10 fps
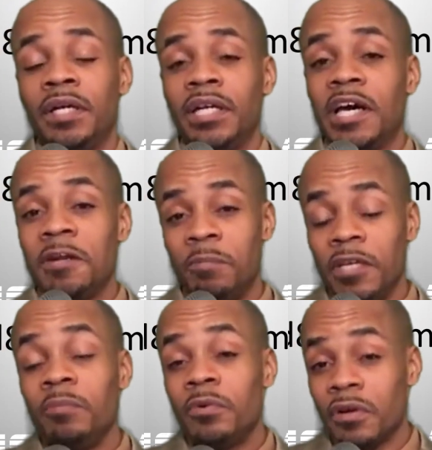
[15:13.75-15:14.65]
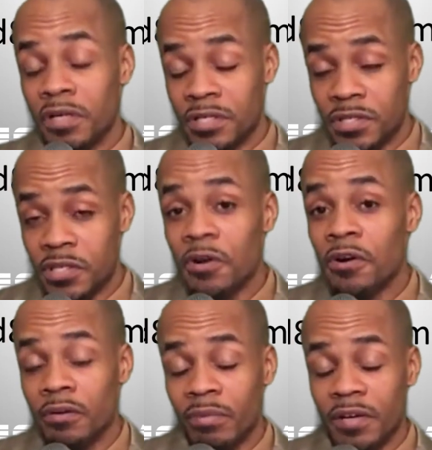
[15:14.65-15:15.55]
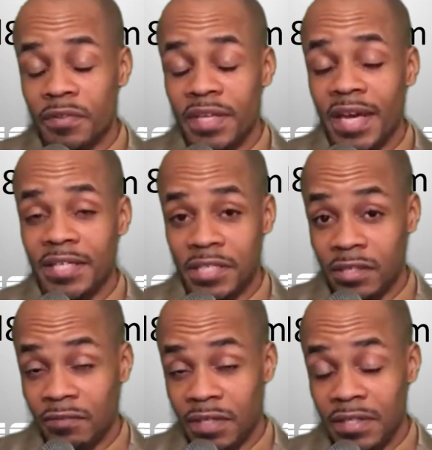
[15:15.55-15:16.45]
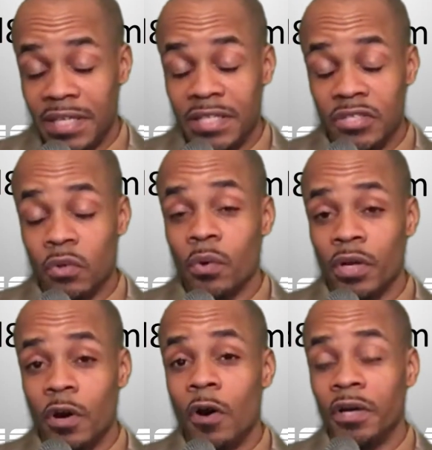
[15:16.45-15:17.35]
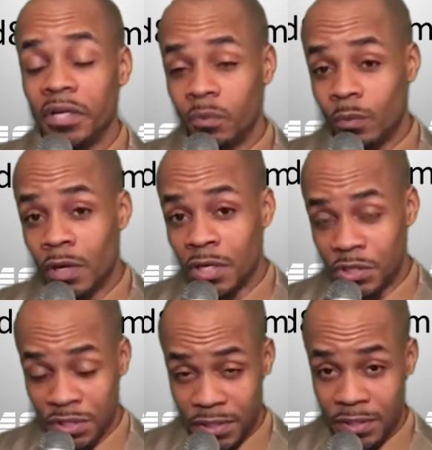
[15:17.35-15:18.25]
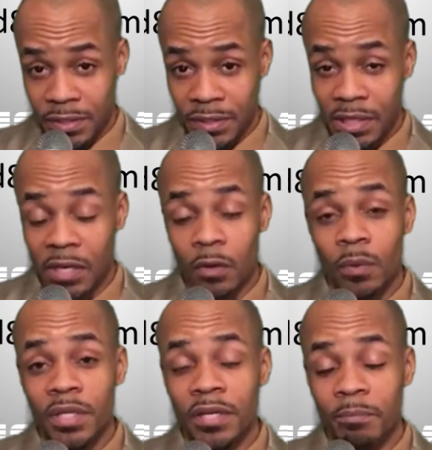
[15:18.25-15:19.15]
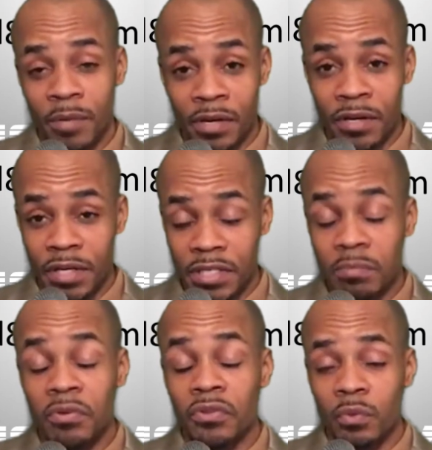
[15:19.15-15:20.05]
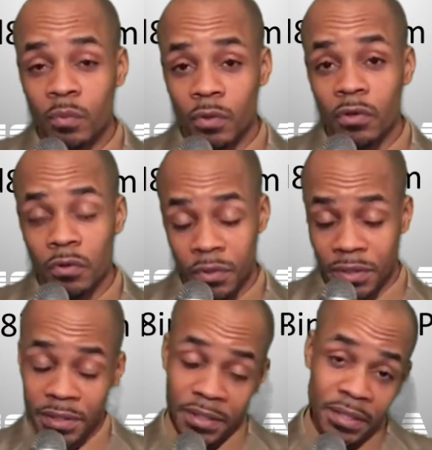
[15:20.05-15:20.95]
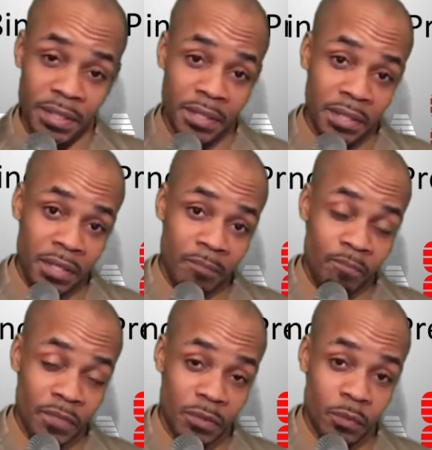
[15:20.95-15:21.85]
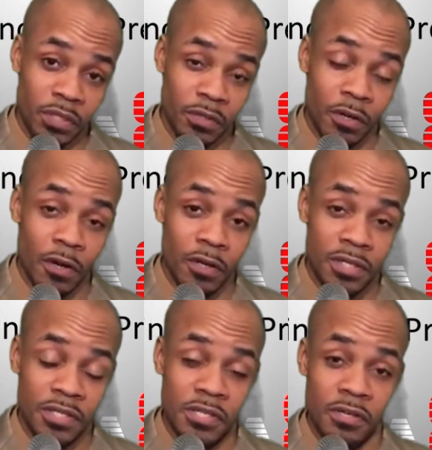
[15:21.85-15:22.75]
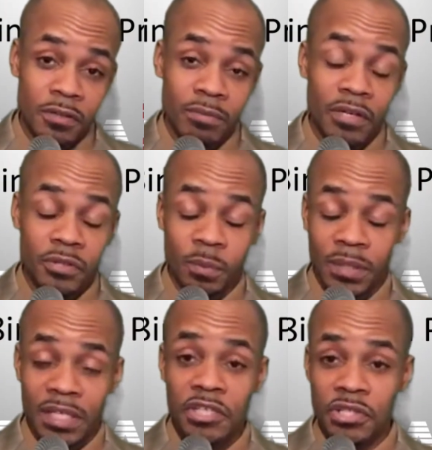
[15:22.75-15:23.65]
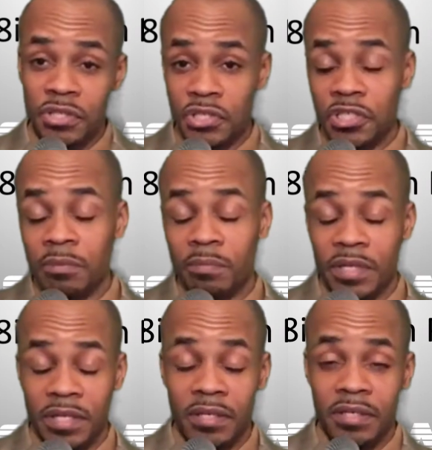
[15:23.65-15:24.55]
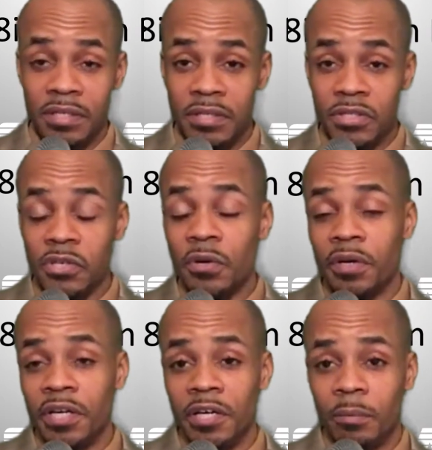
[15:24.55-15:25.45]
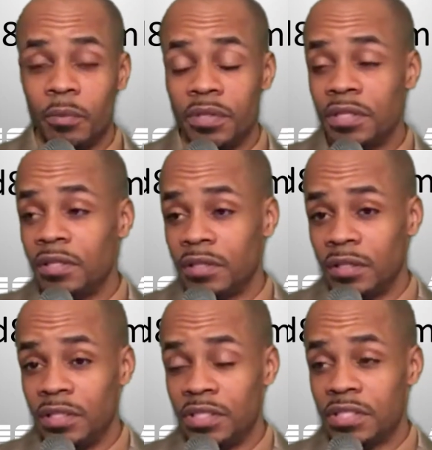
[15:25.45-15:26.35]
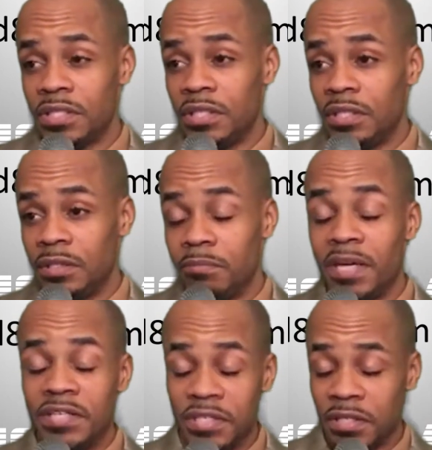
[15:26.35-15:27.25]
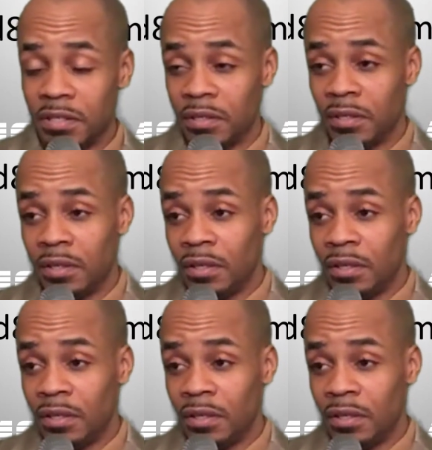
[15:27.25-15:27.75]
A lot of people are concerned about the activity that is going on in Washington, not only Americans, but the world. And we are all concerned about the relationship that is stirring up within just domestic